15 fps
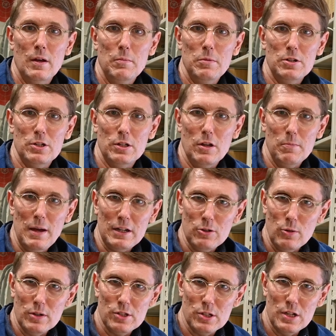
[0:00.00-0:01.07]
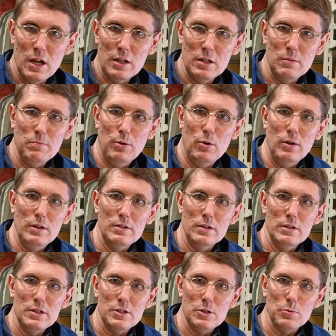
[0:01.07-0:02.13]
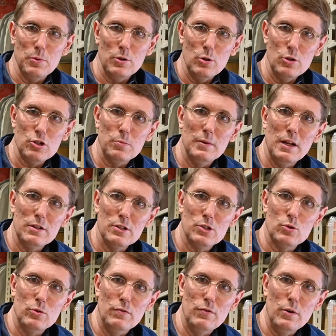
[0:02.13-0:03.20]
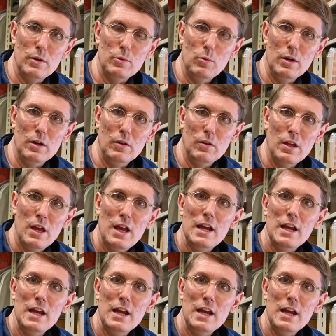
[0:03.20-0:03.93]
But to go back to our starting point, and this is what Hirschman understood very well,